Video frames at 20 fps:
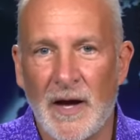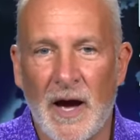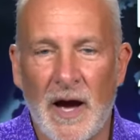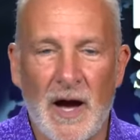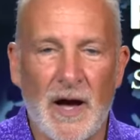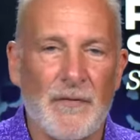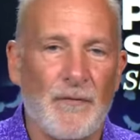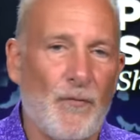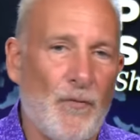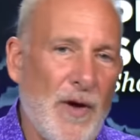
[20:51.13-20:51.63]

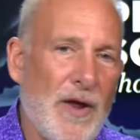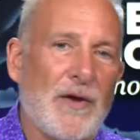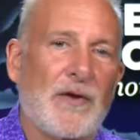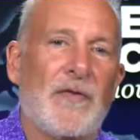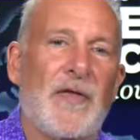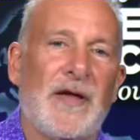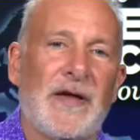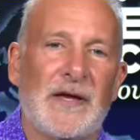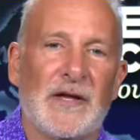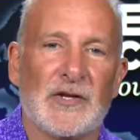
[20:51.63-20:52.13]
uh, when are
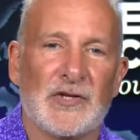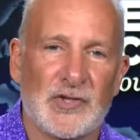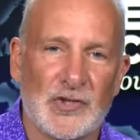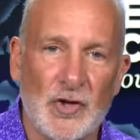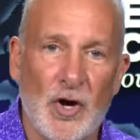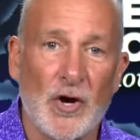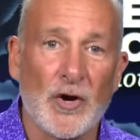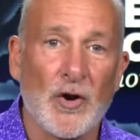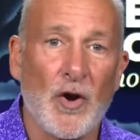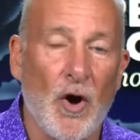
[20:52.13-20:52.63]
they going to
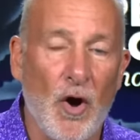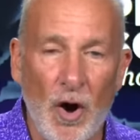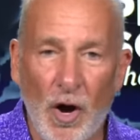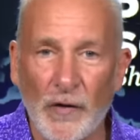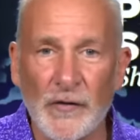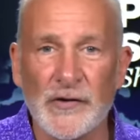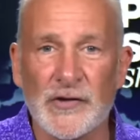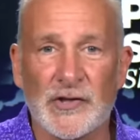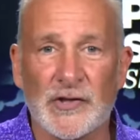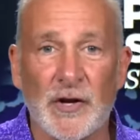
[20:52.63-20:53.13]
start, all
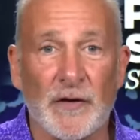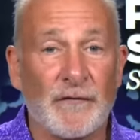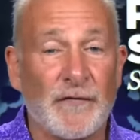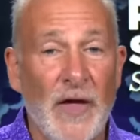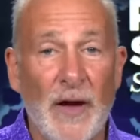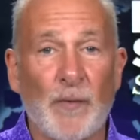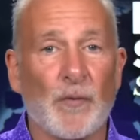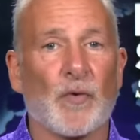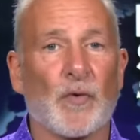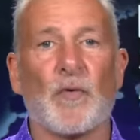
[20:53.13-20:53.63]
this stuff,
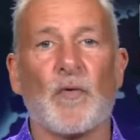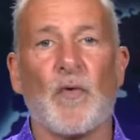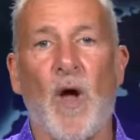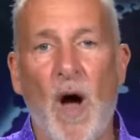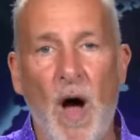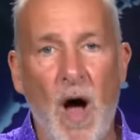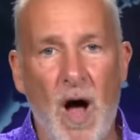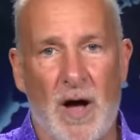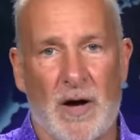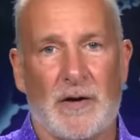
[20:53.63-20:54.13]
they were
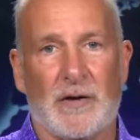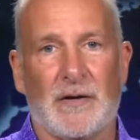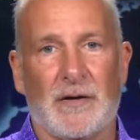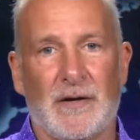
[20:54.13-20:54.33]
wrong.